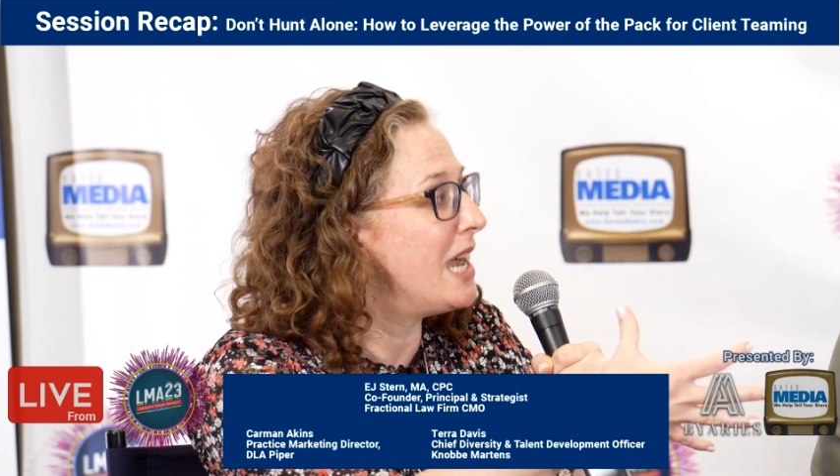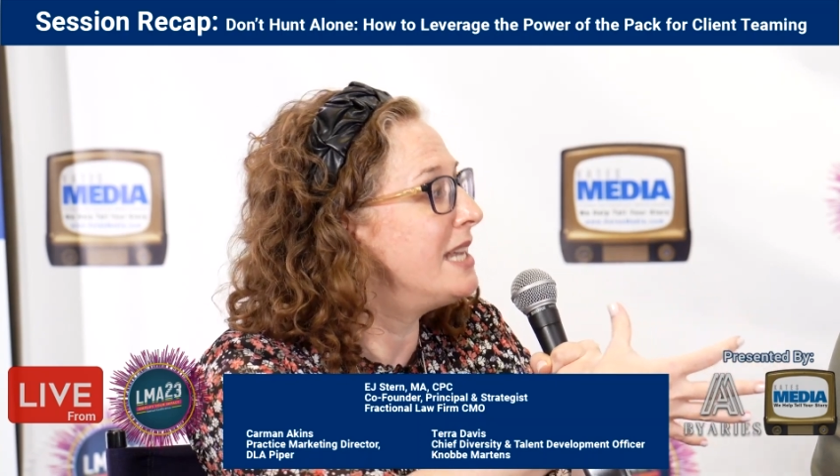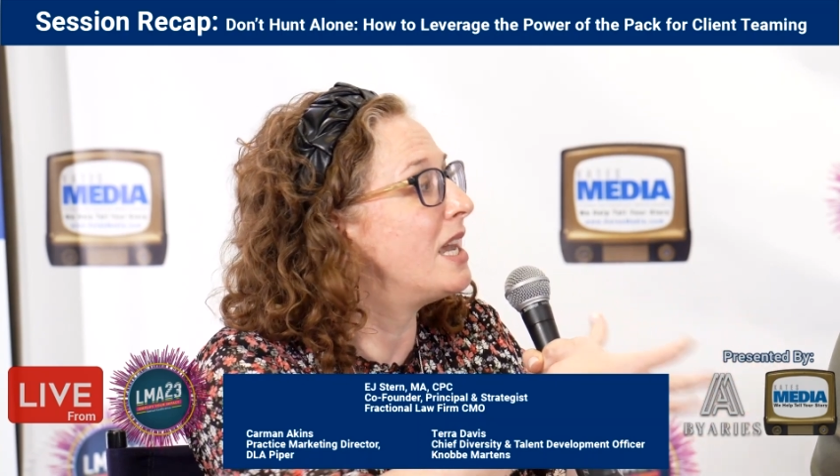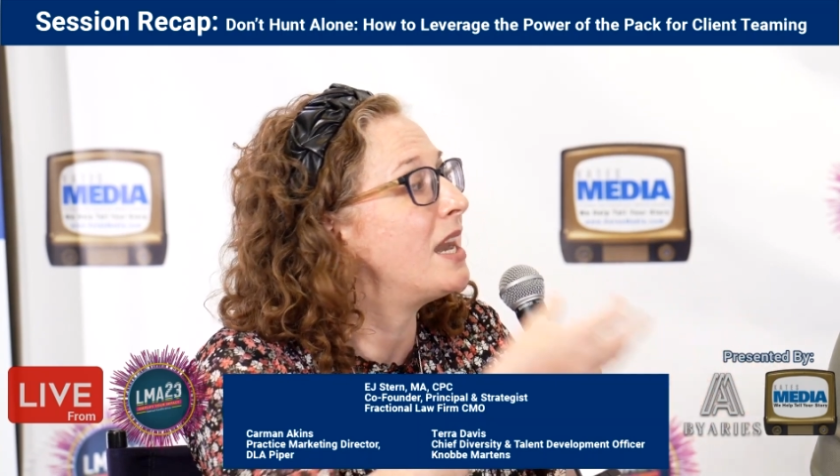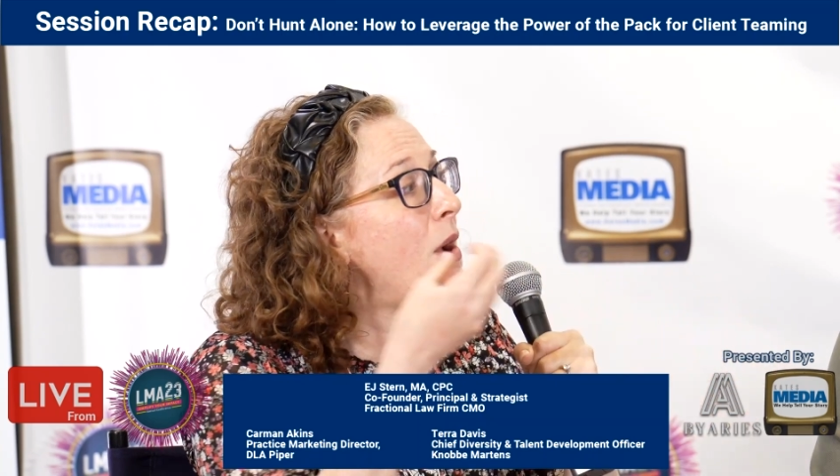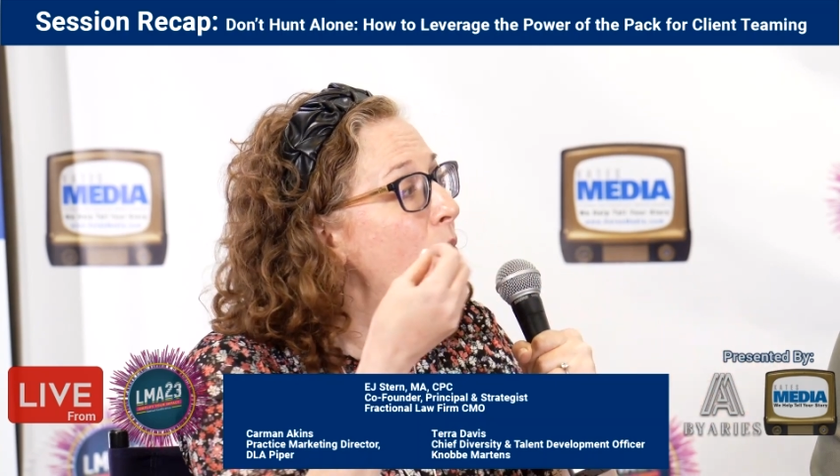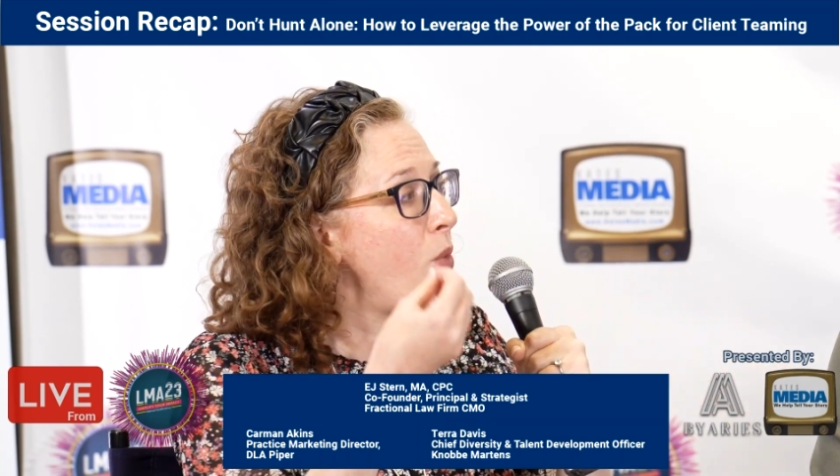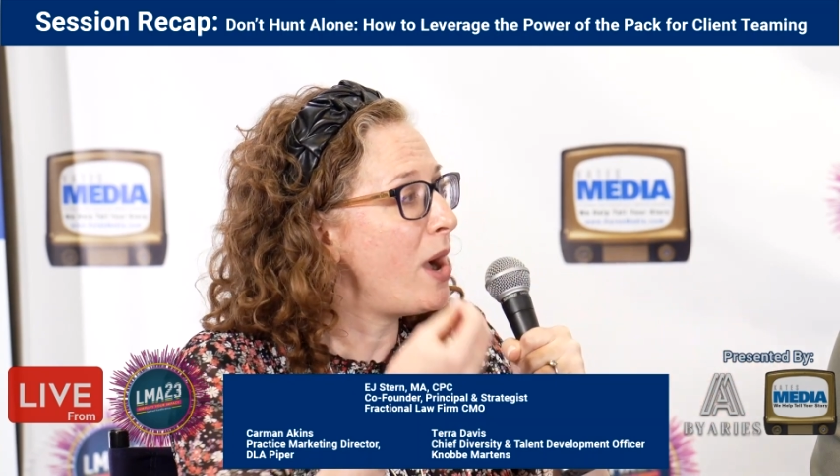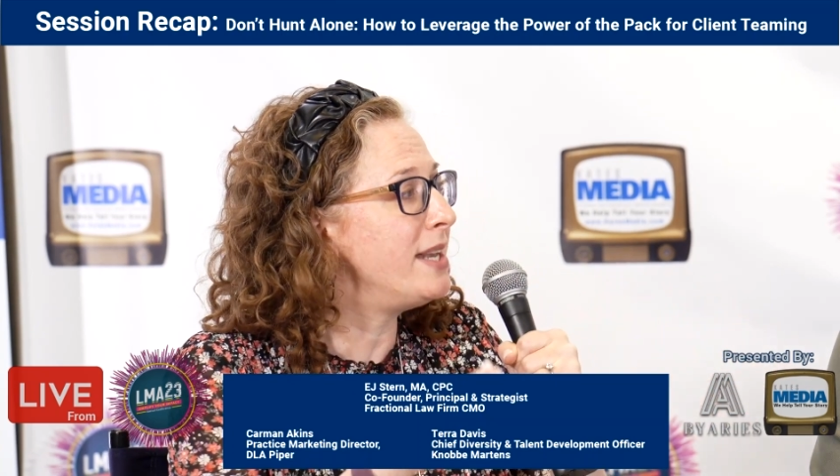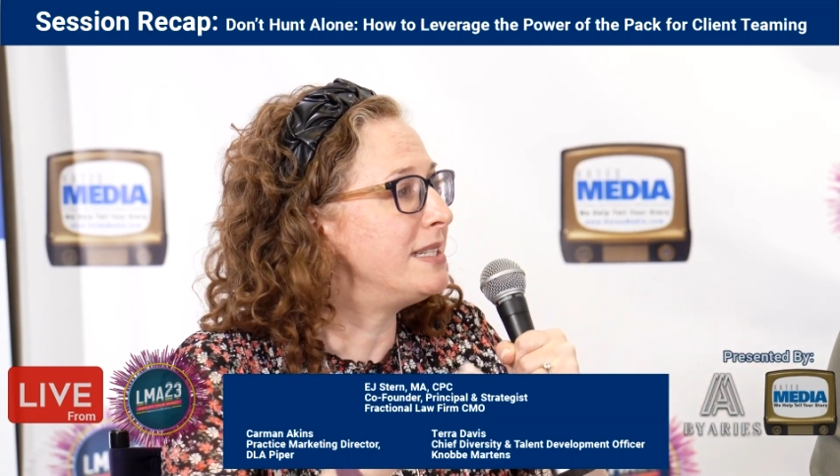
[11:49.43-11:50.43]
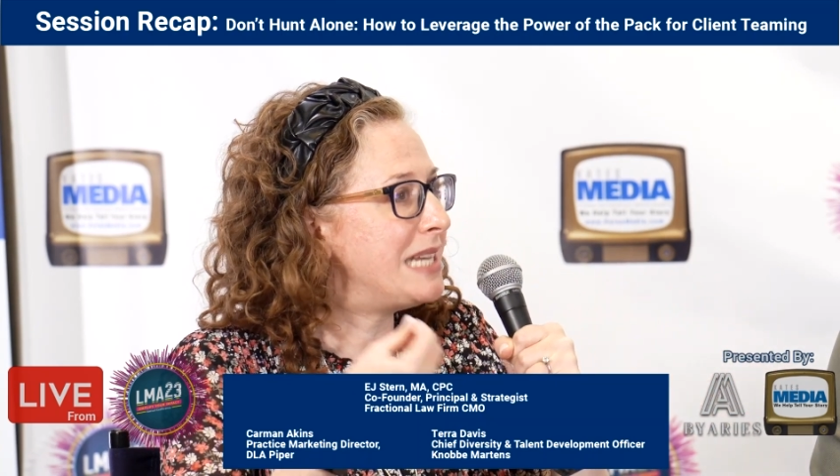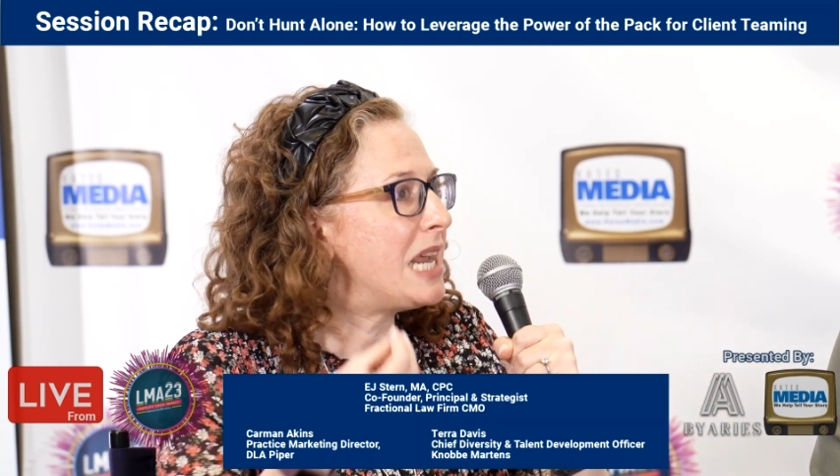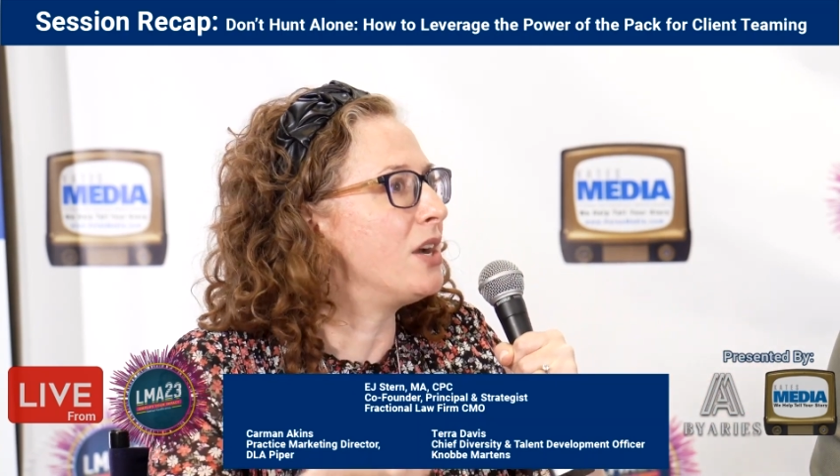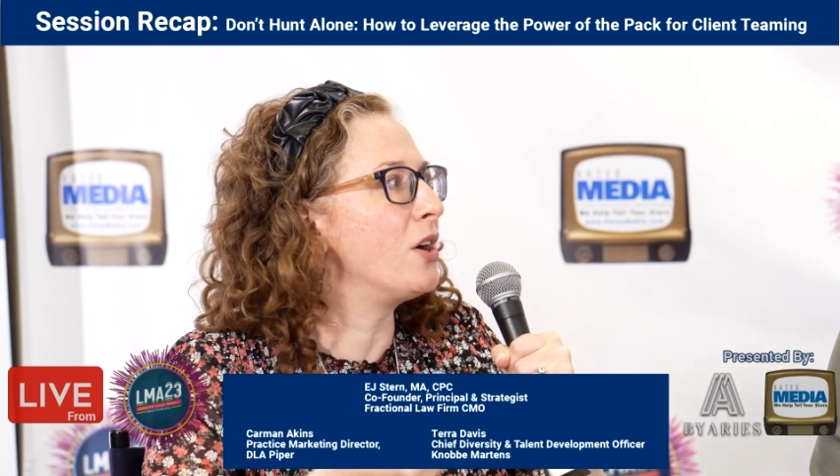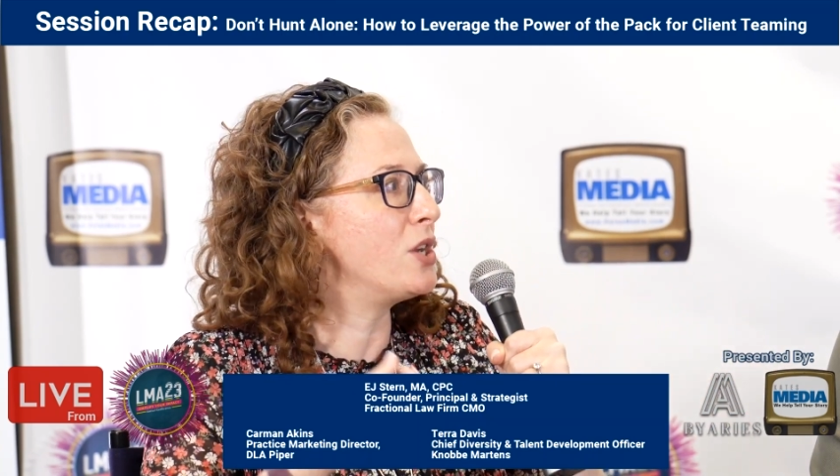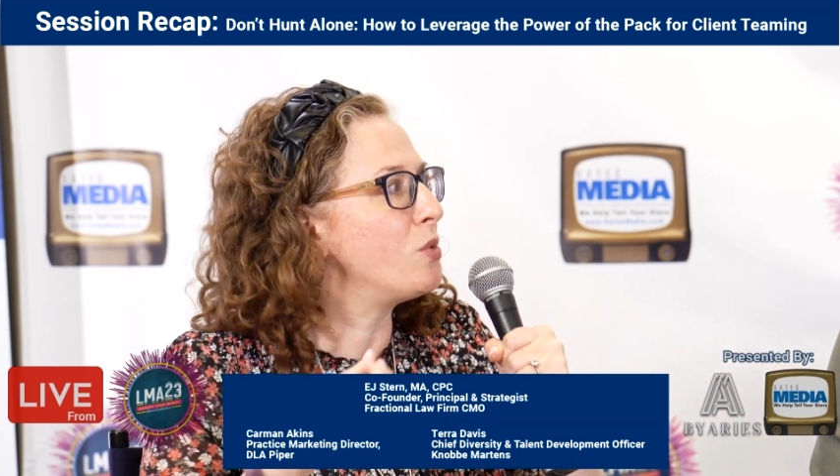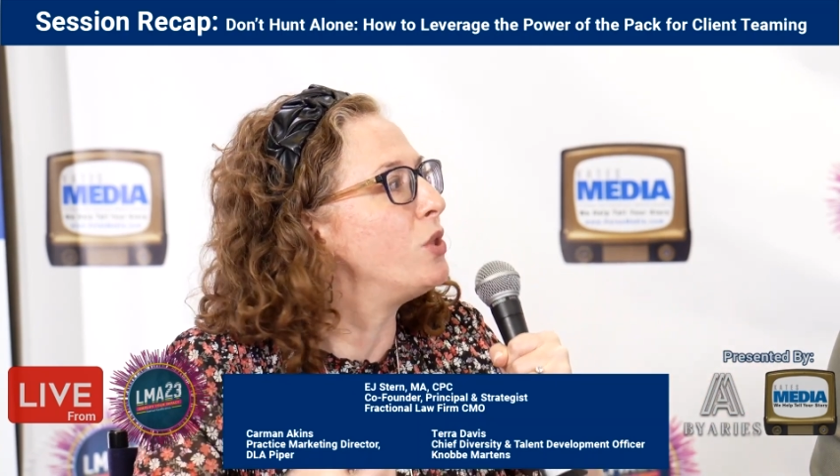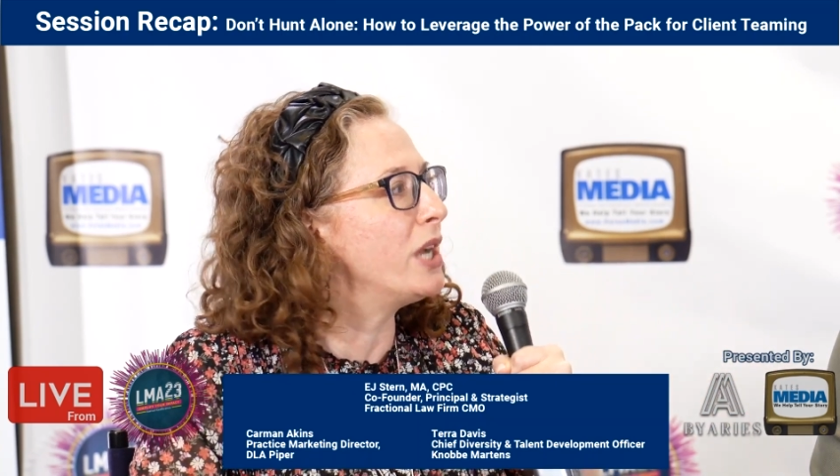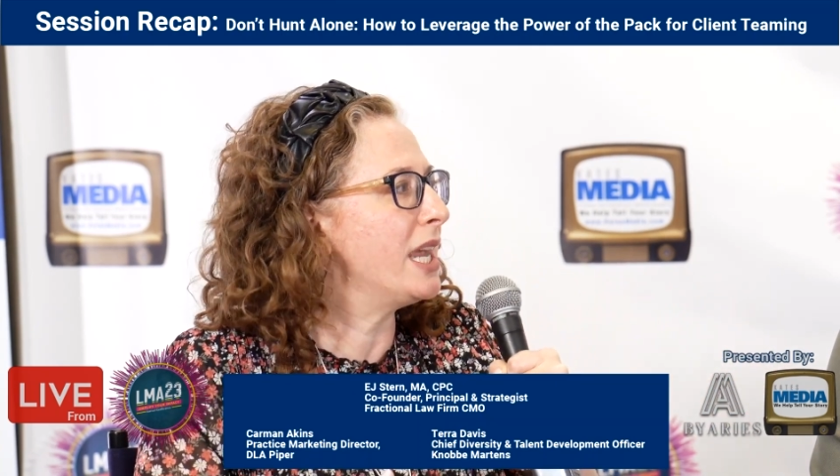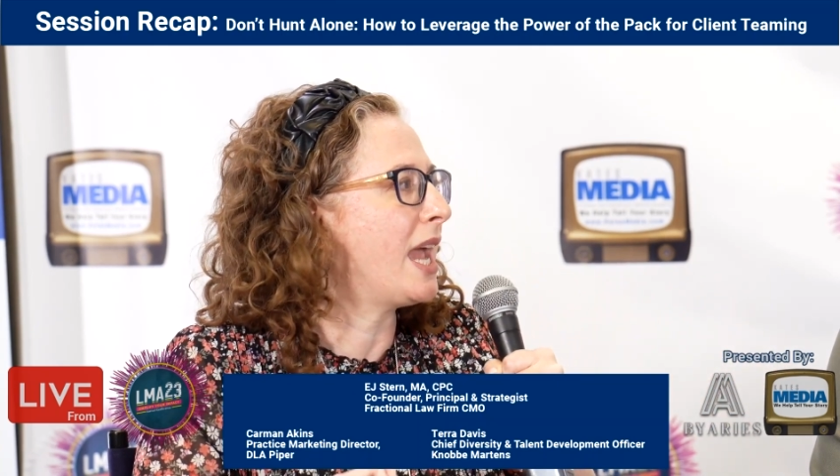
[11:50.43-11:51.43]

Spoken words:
side, what data are you looking at